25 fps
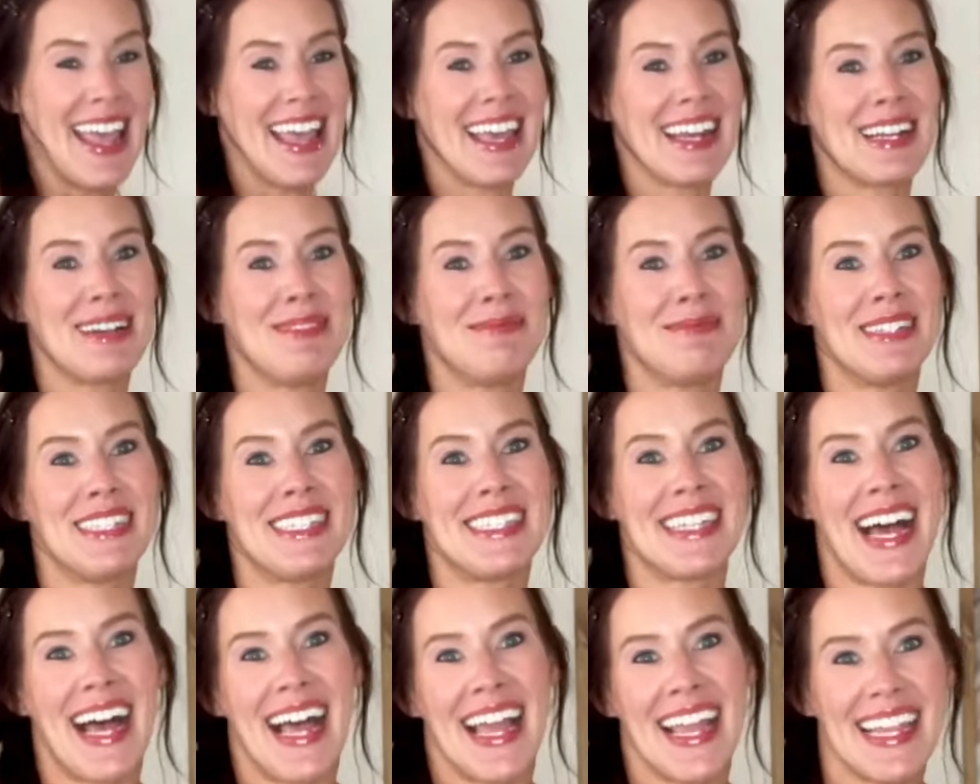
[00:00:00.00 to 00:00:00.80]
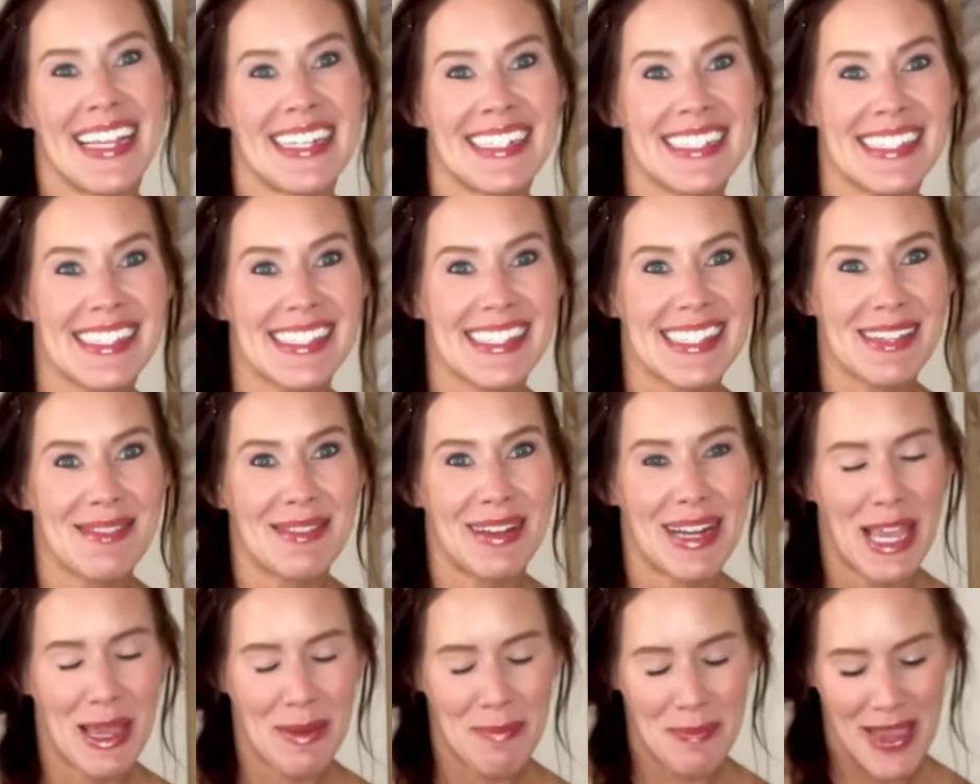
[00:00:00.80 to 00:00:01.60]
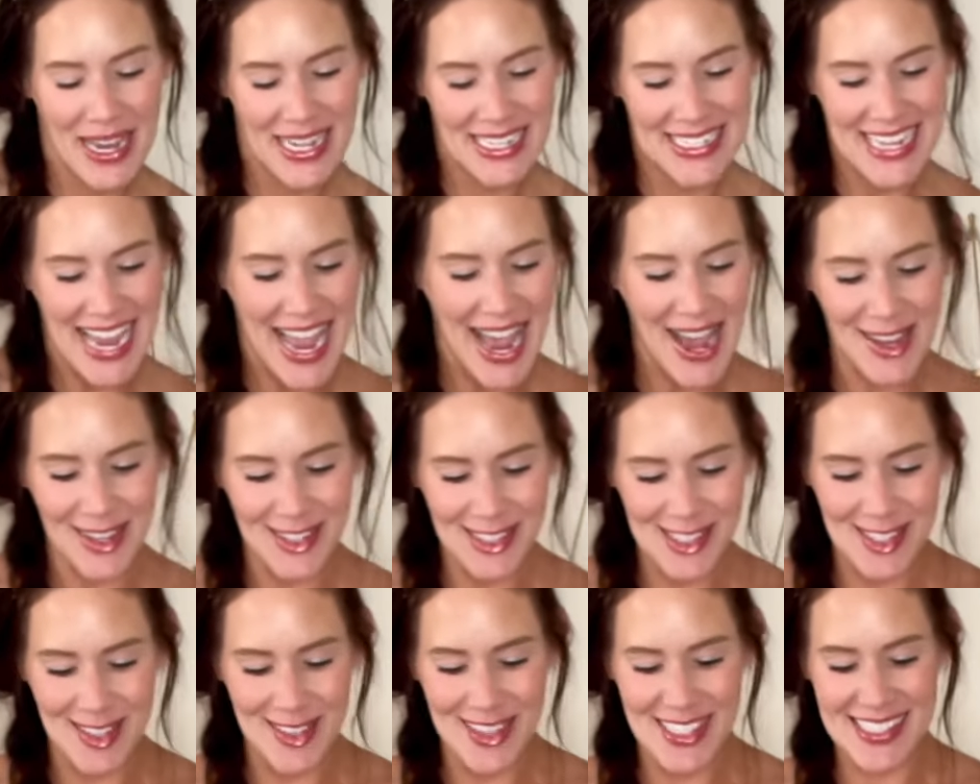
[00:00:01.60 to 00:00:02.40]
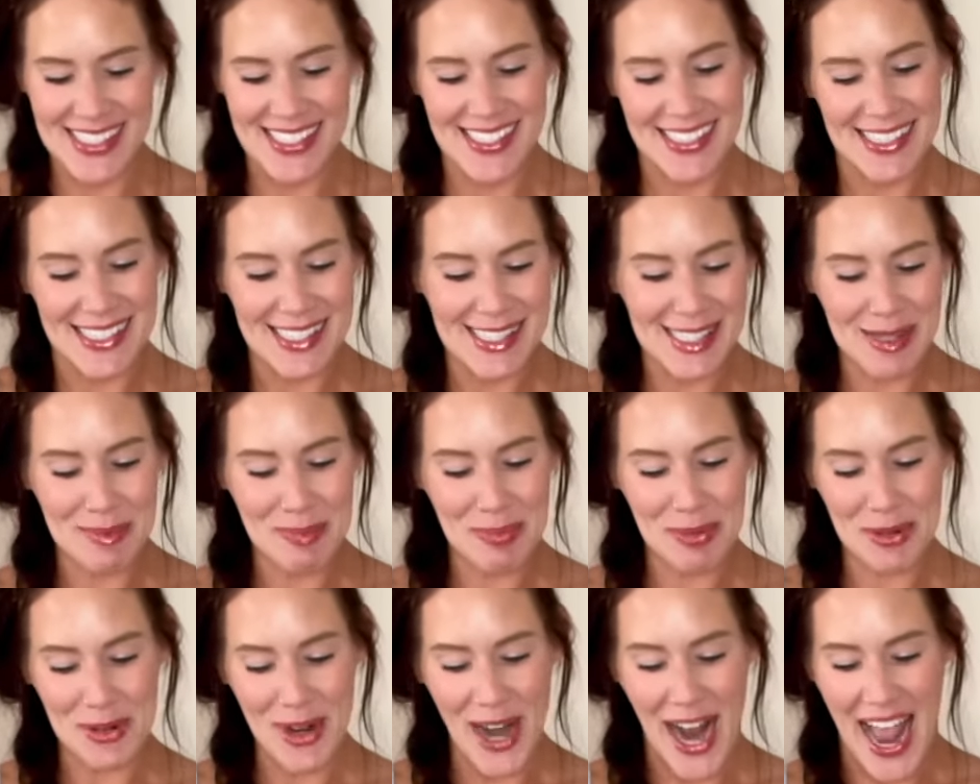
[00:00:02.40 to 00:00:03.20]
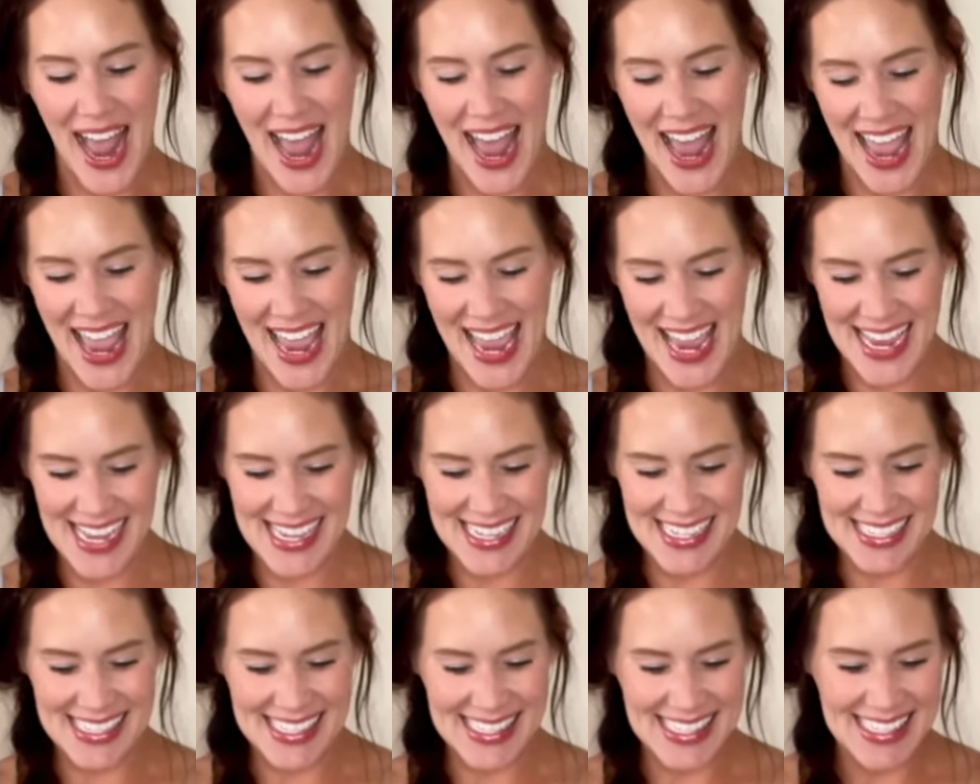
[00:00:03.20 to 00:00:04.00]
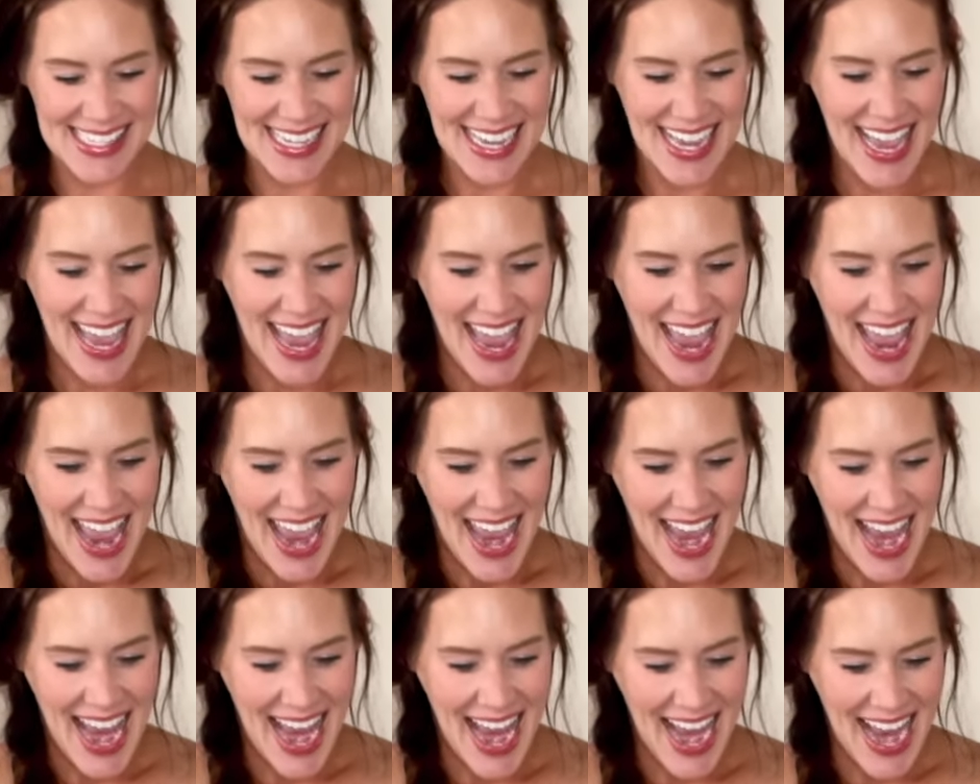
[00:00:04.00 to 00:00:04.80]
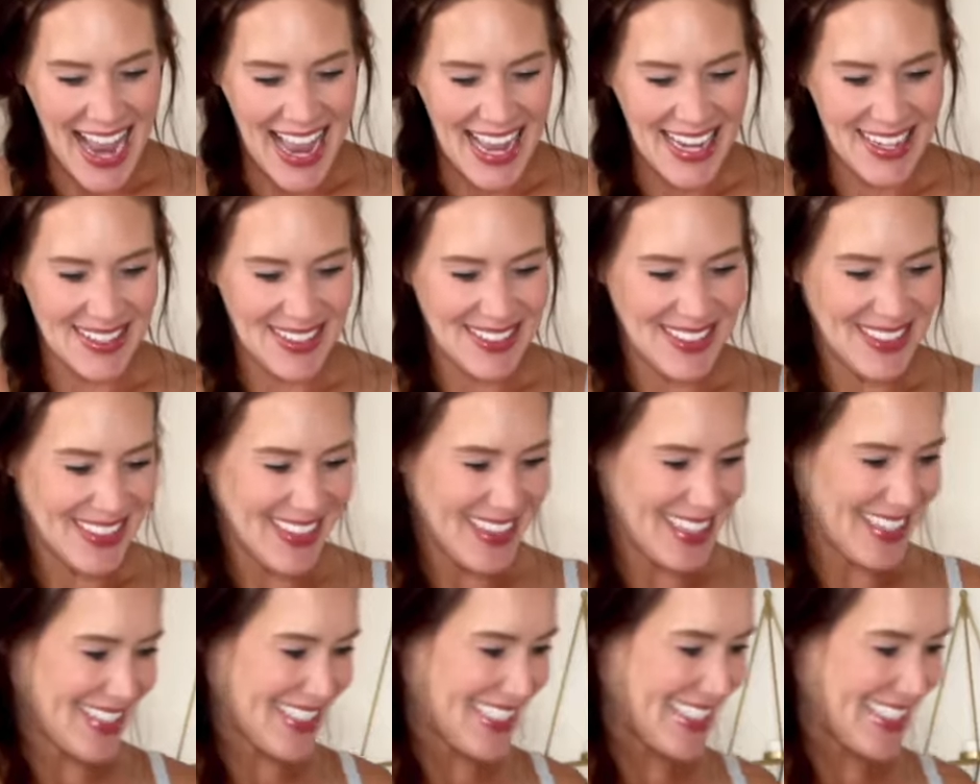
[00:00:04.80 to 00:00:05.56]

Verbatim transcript: and I'm dying to see what he picked out. So this is a surprise. And ooh, there's